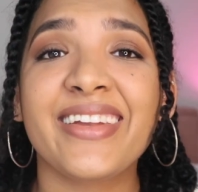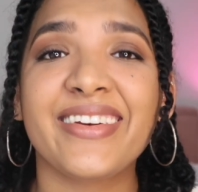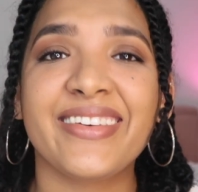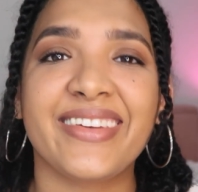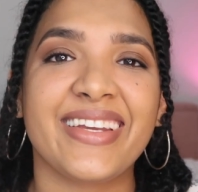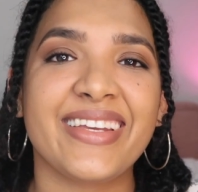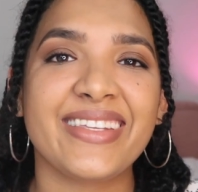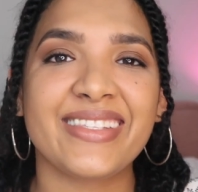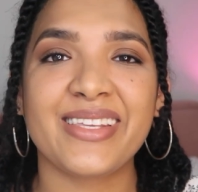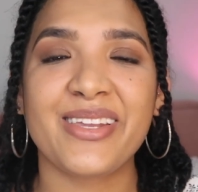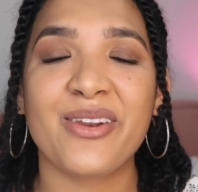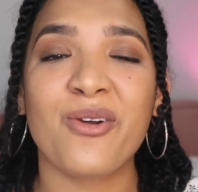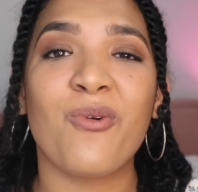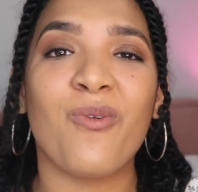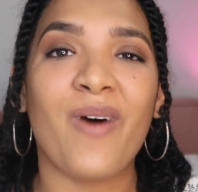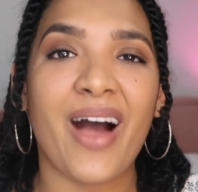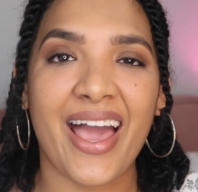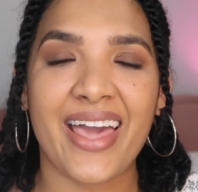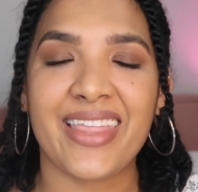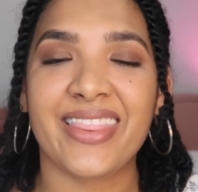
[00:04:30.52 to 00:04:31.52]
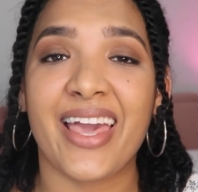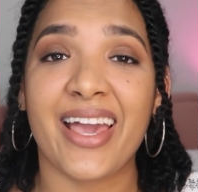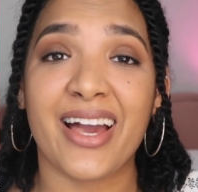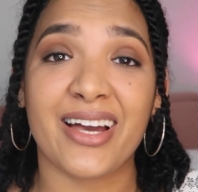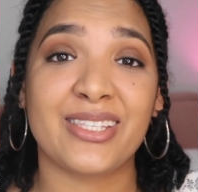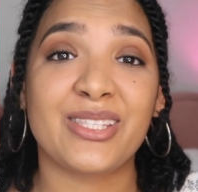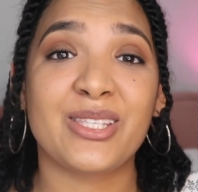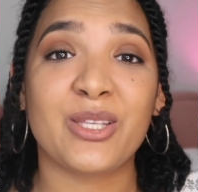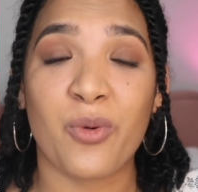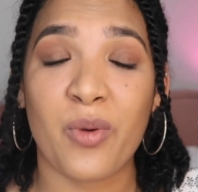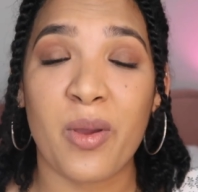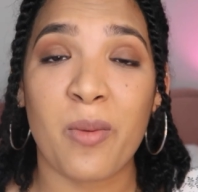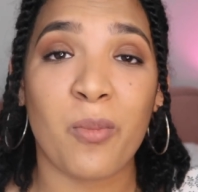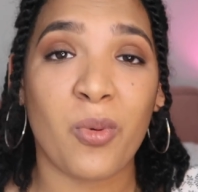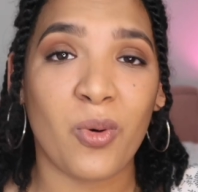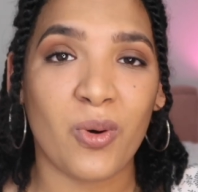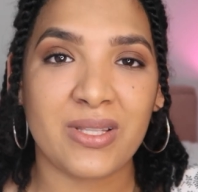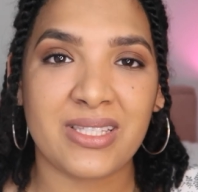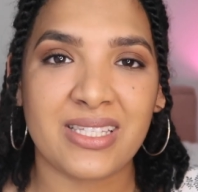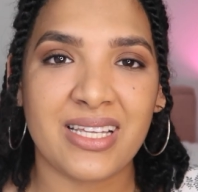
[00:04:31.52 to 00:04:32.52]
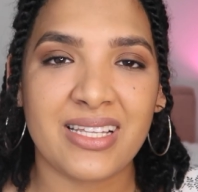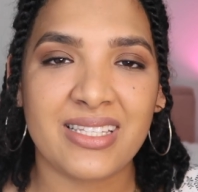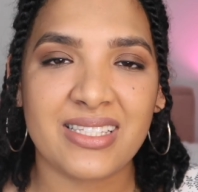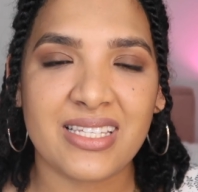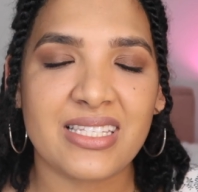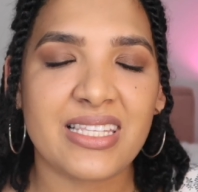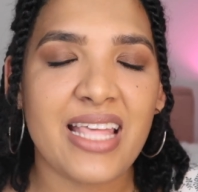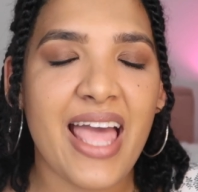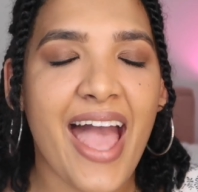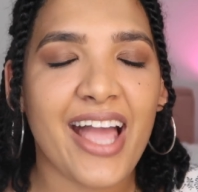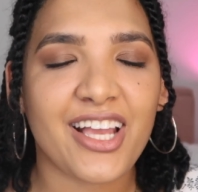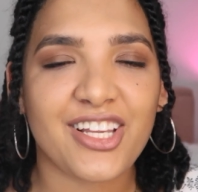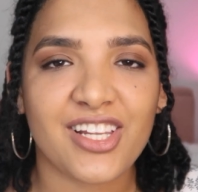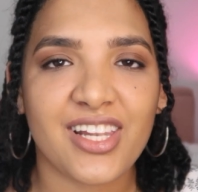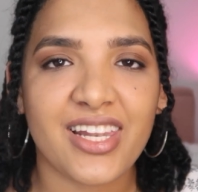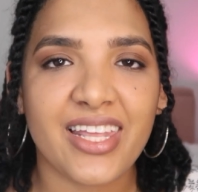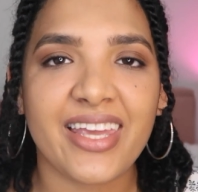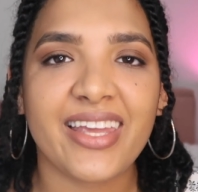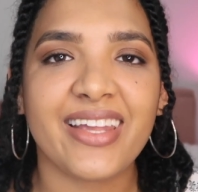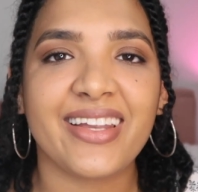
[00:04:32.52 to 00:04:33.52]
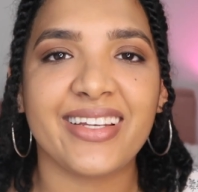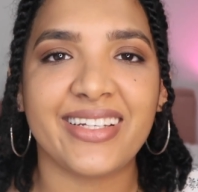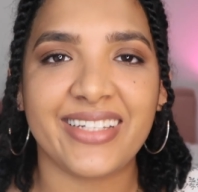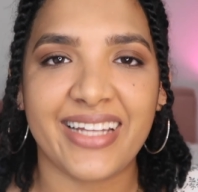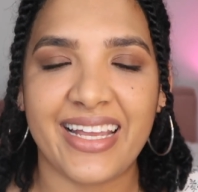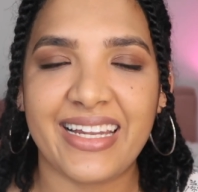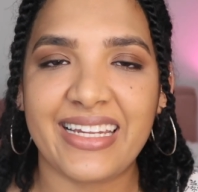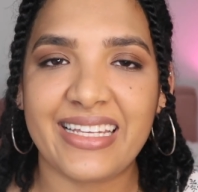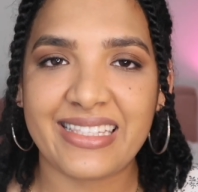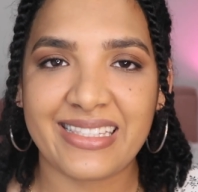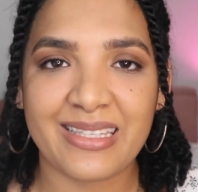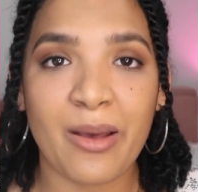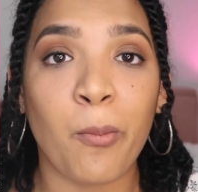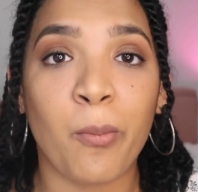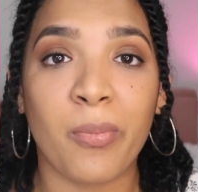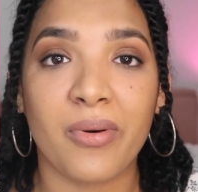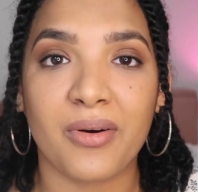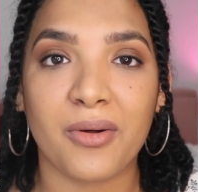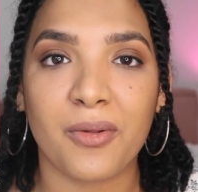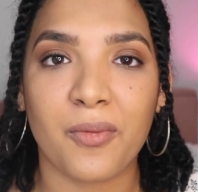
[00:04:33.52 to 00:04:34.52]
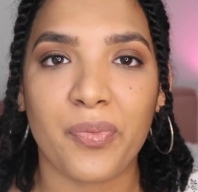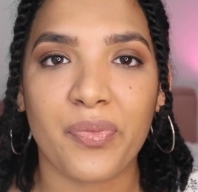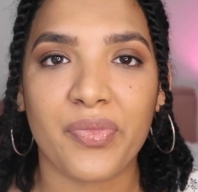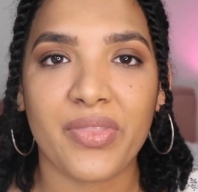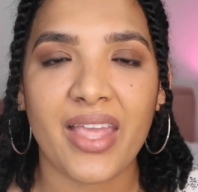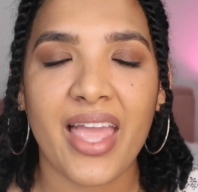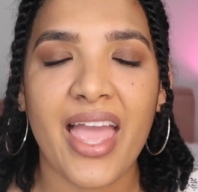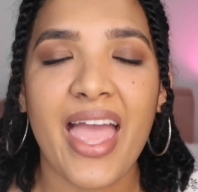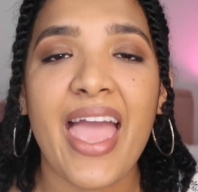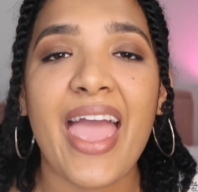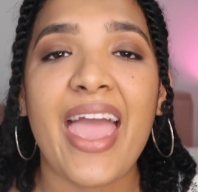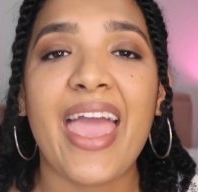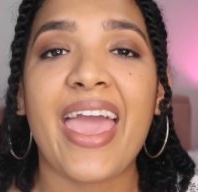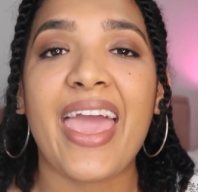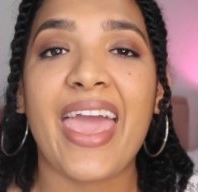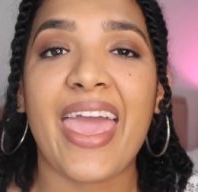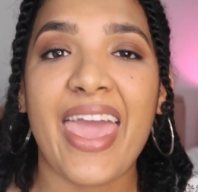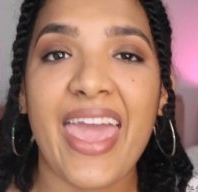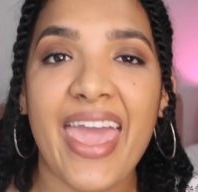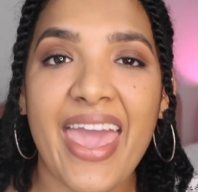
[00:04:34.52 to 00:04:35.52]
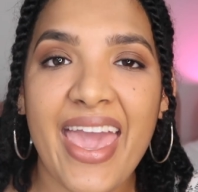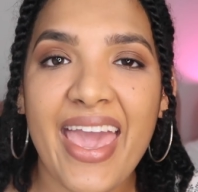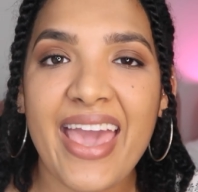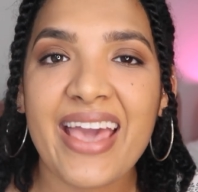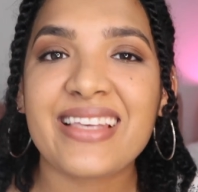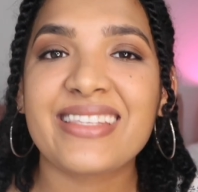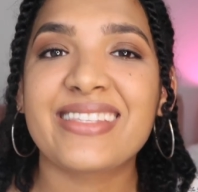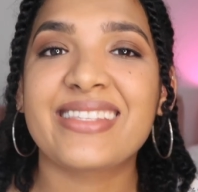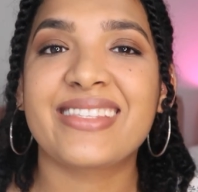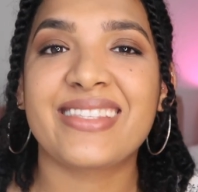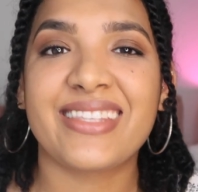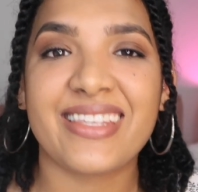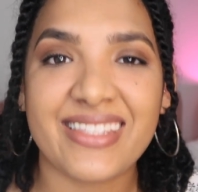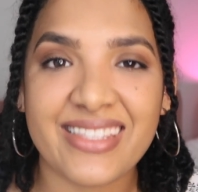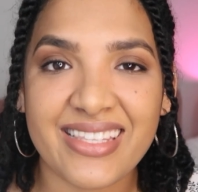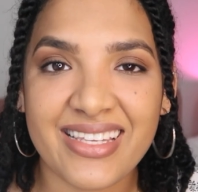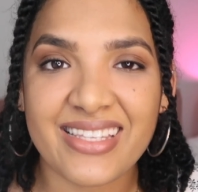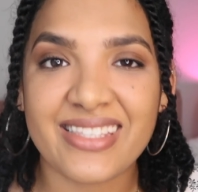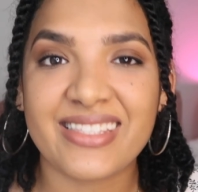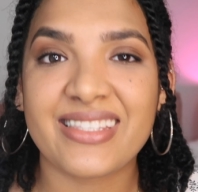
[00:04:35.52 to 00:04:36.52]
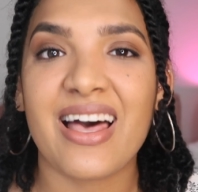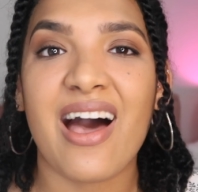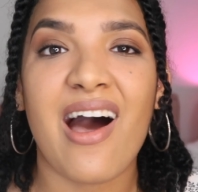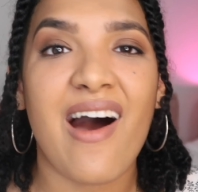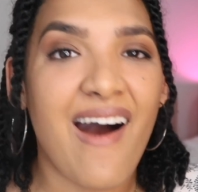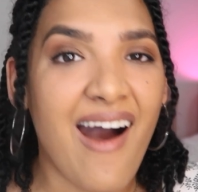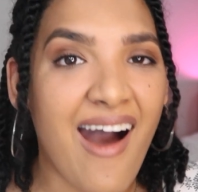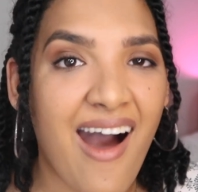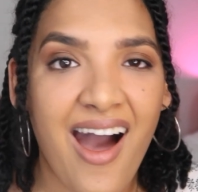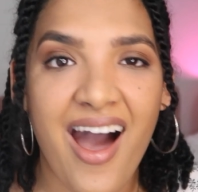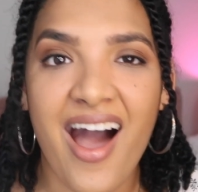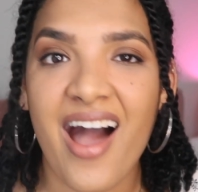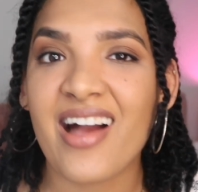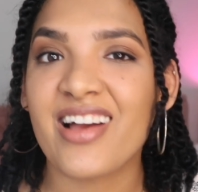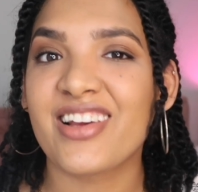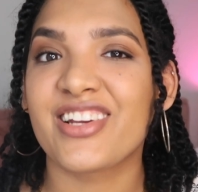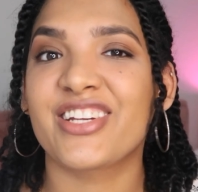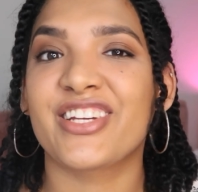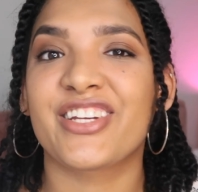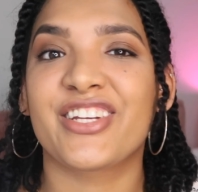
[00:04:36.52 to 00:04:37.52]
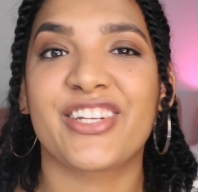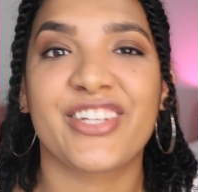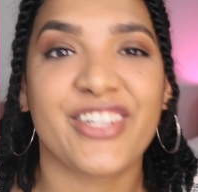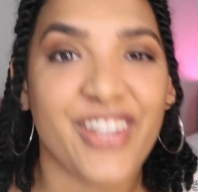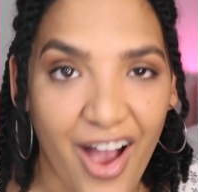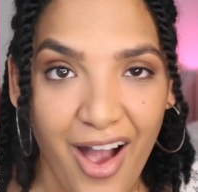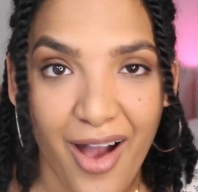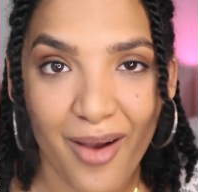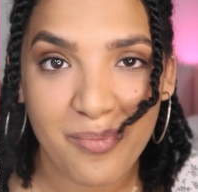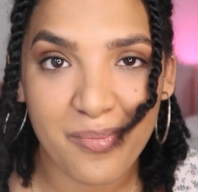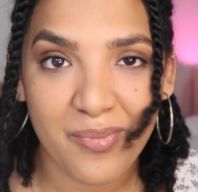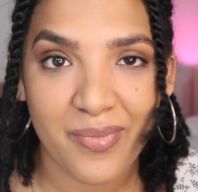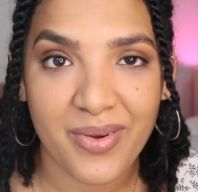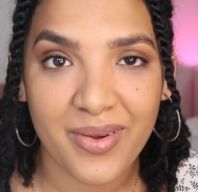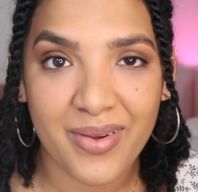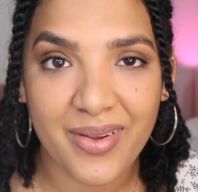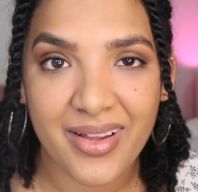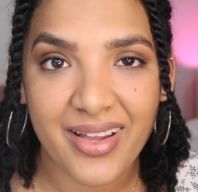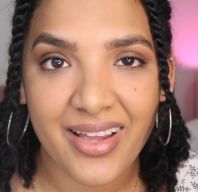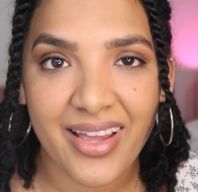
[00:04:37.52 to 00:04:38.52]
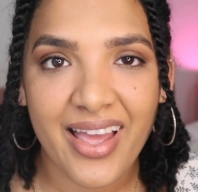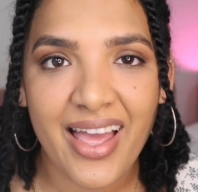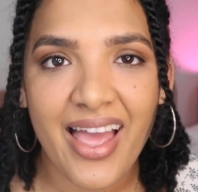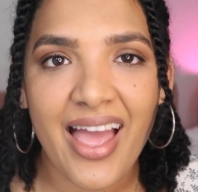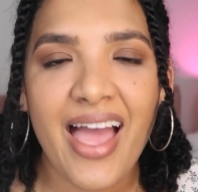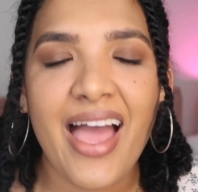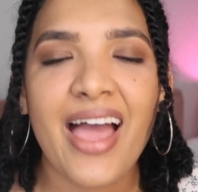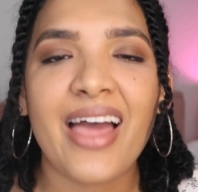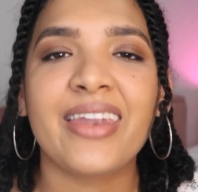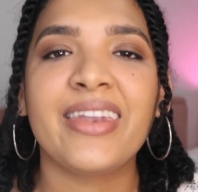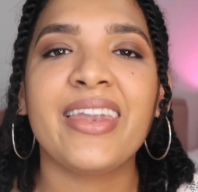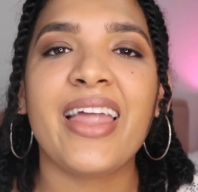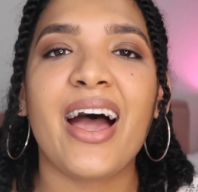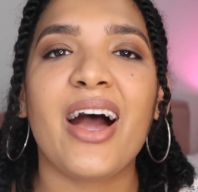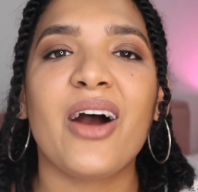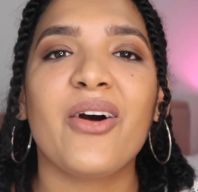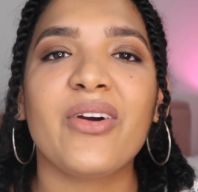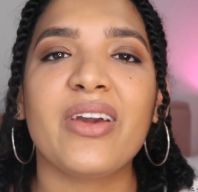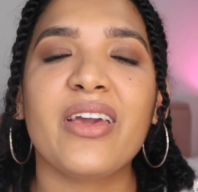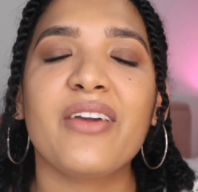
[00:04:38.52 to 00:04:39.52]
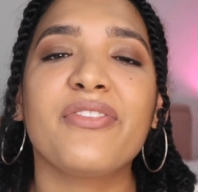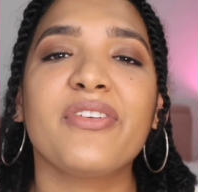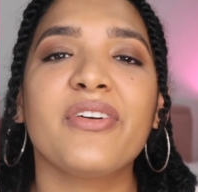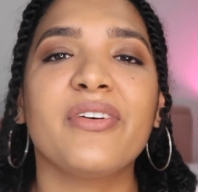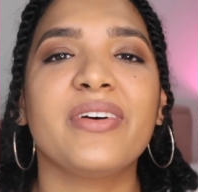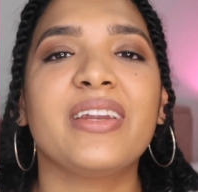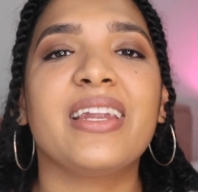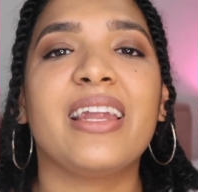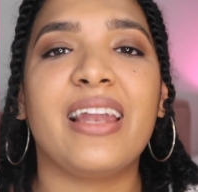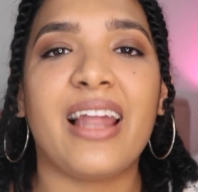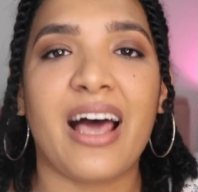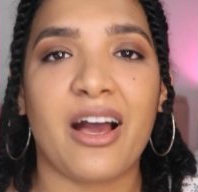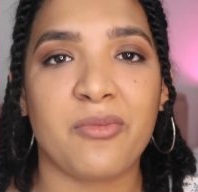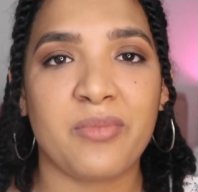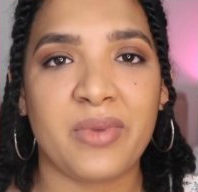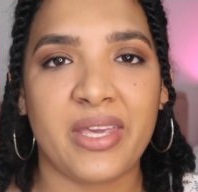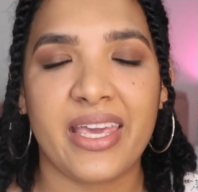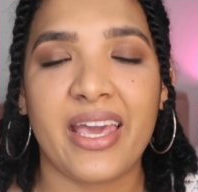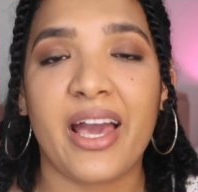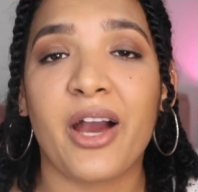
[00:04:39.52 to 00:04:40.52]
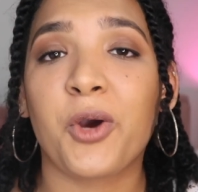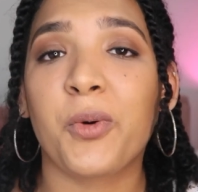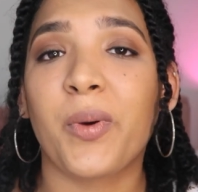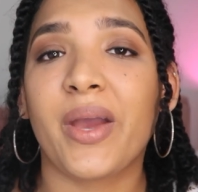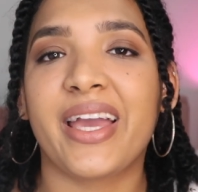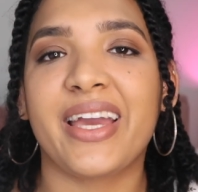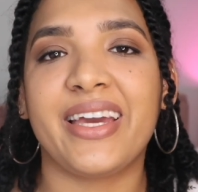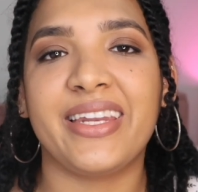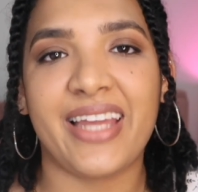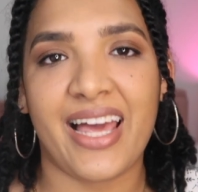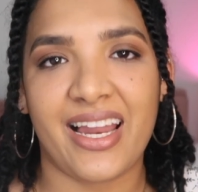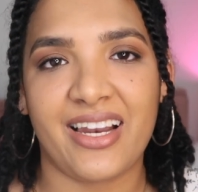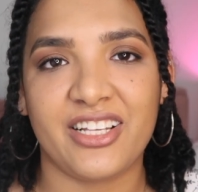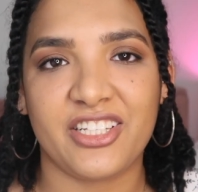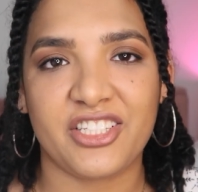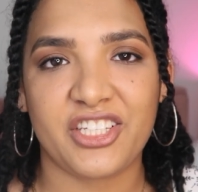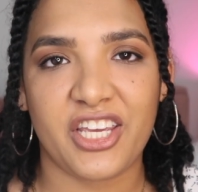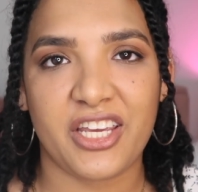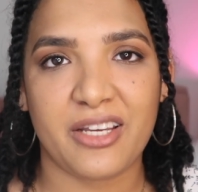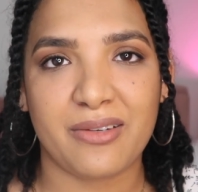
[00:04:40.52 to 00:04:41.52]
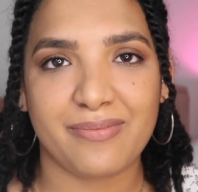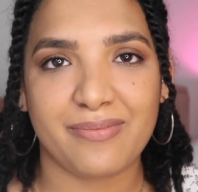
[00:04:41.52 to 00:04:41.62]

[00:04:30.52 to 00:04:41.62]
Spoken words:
the reason why they are so important is actually really simple. Hair scissors are sharp. Now, if you would allow me a quick analogy,